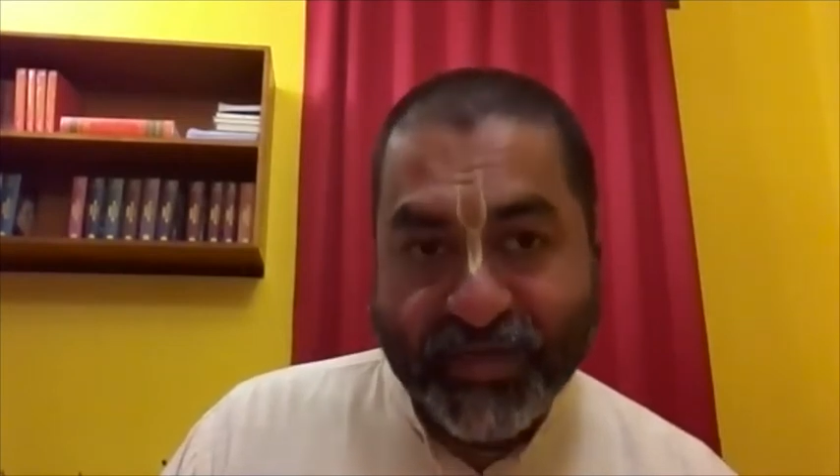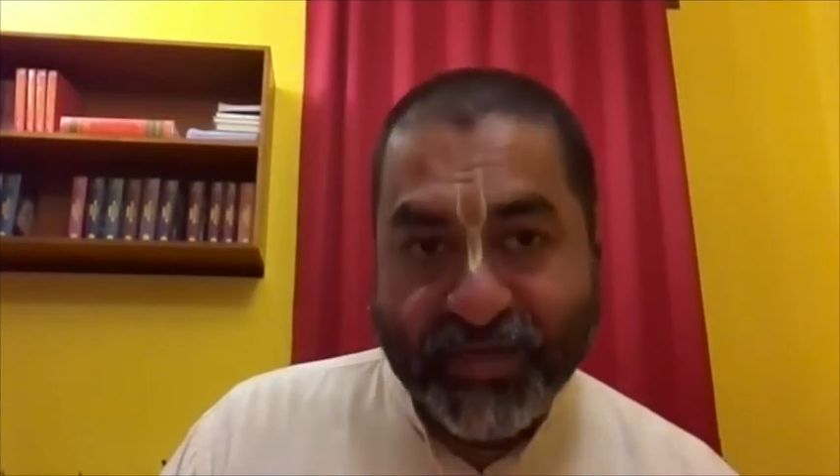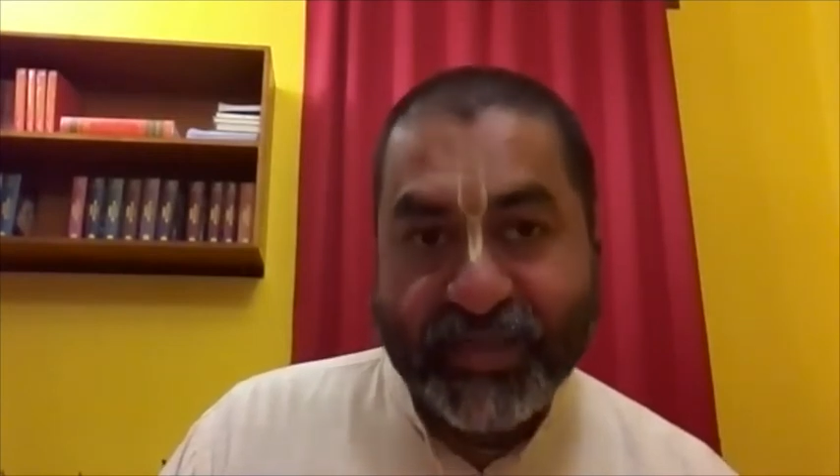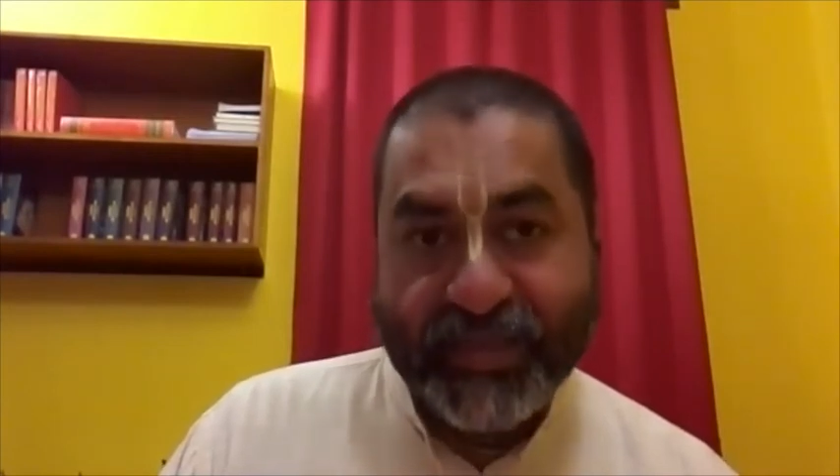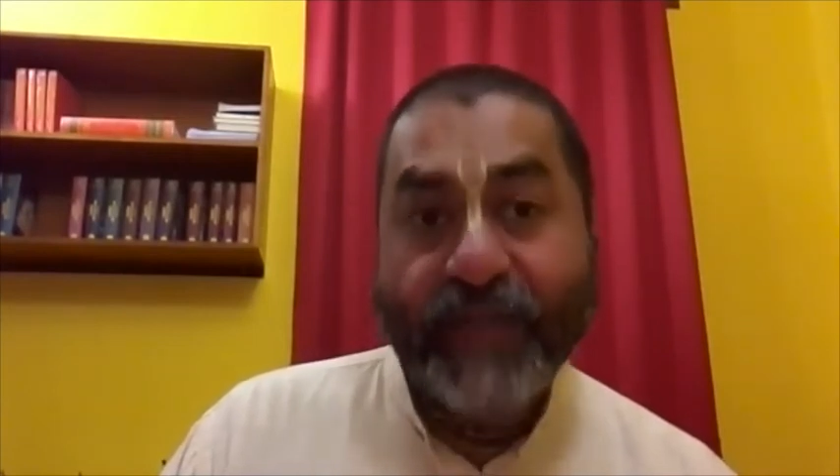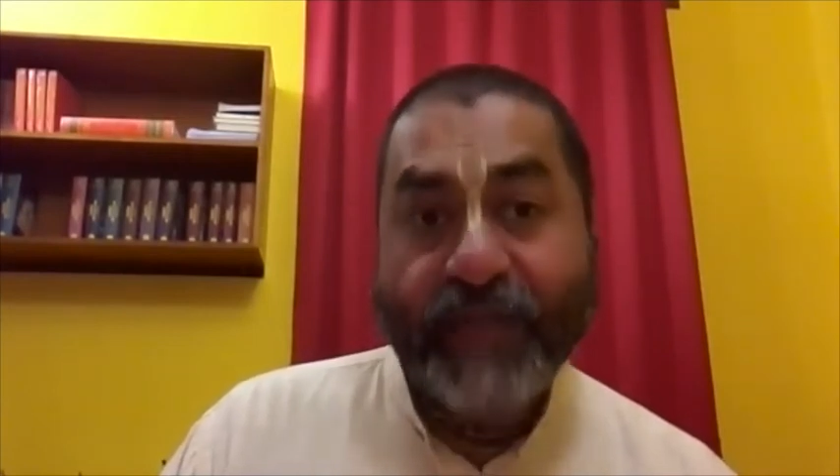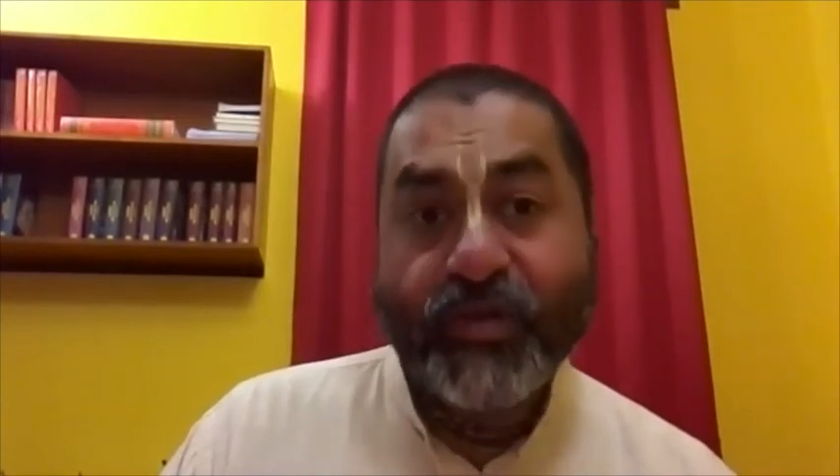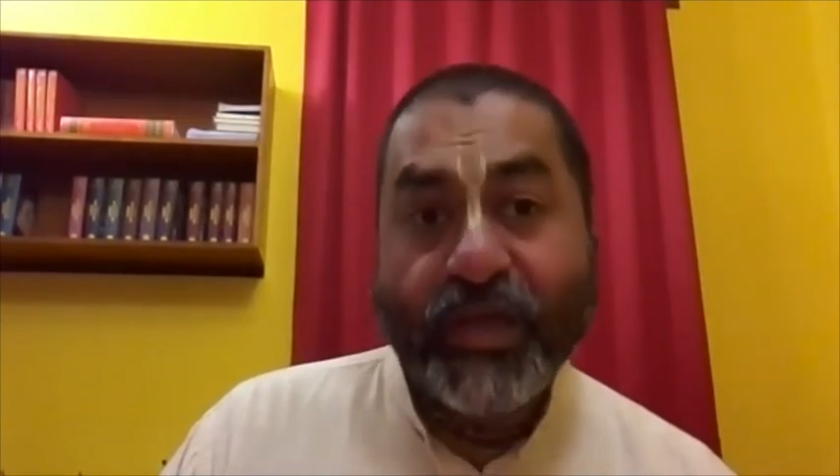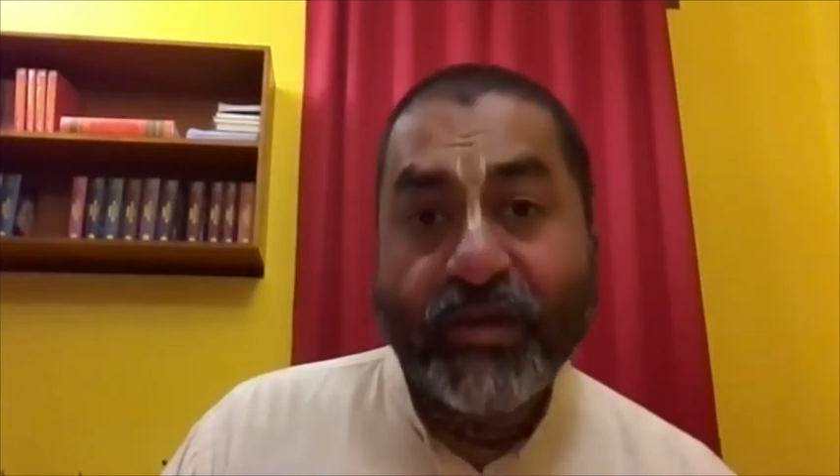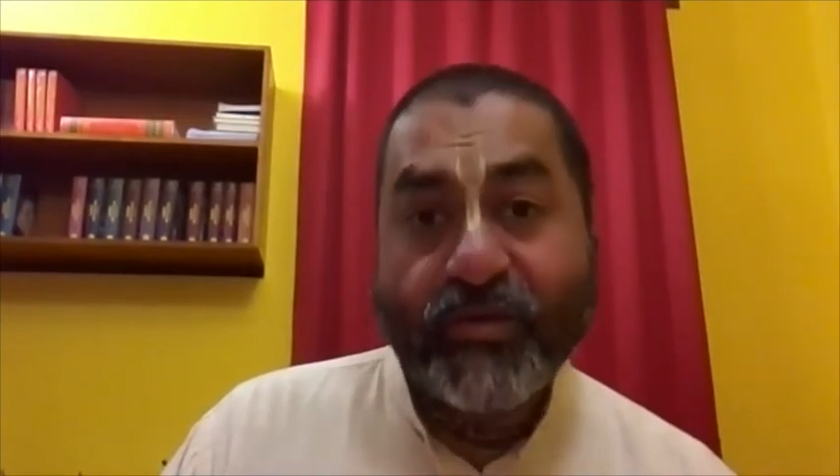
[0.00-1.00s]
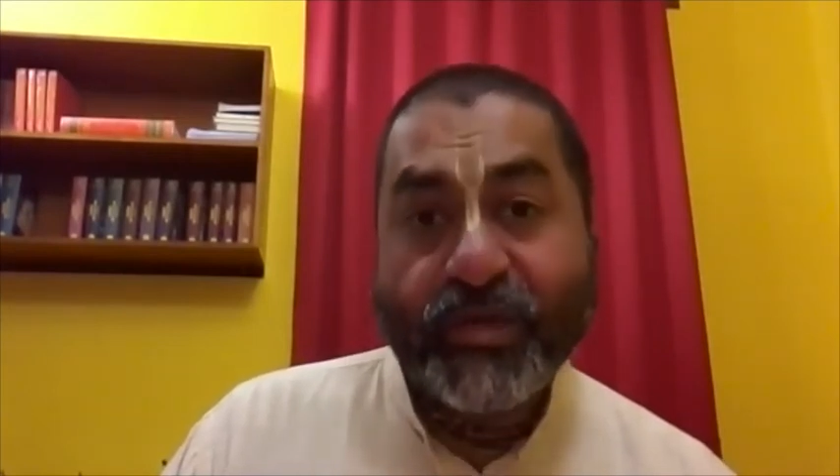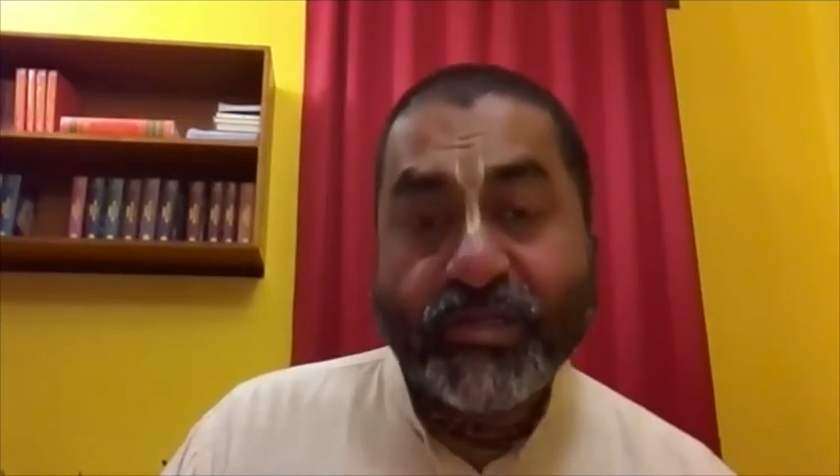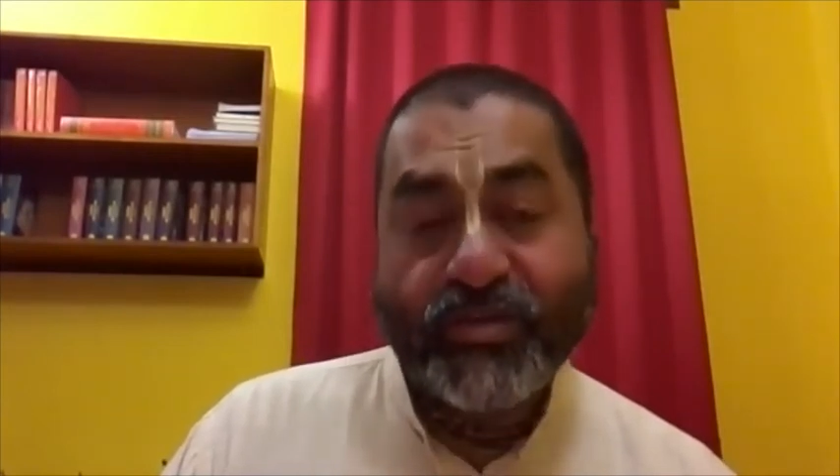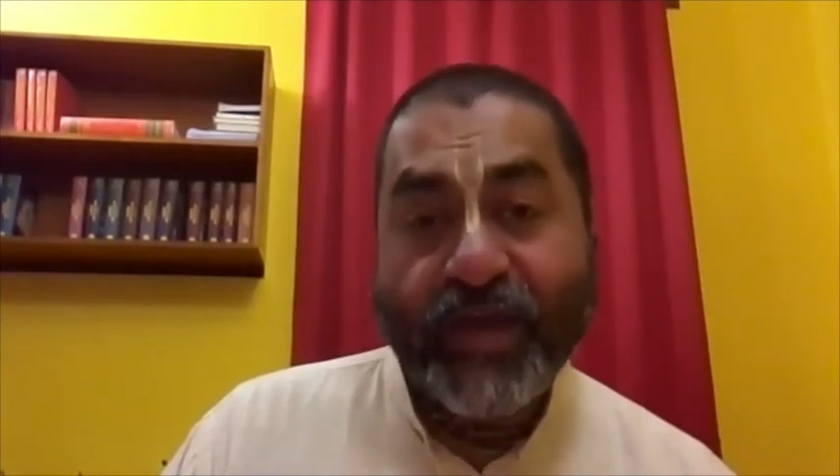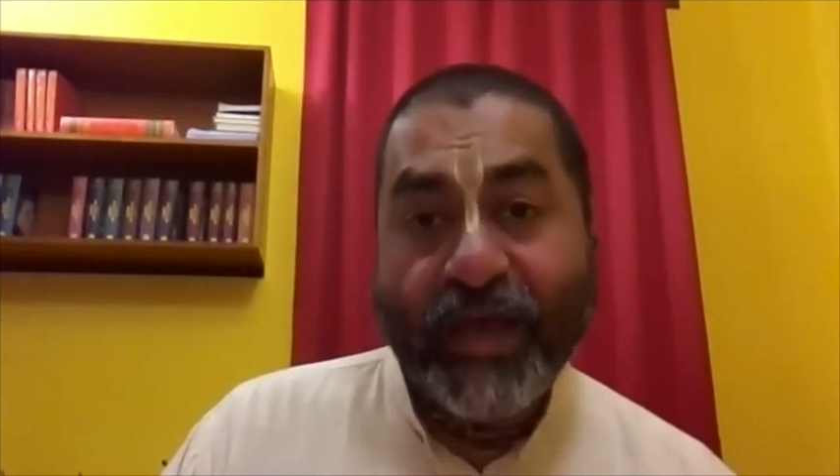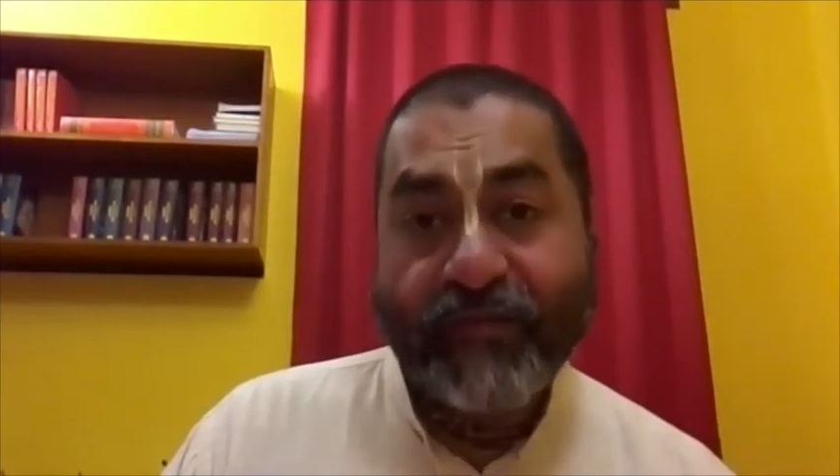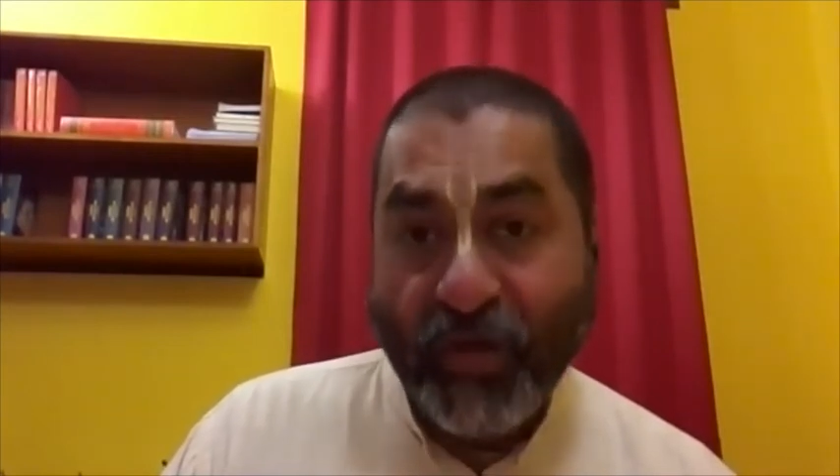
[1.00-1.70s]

that would allow us to have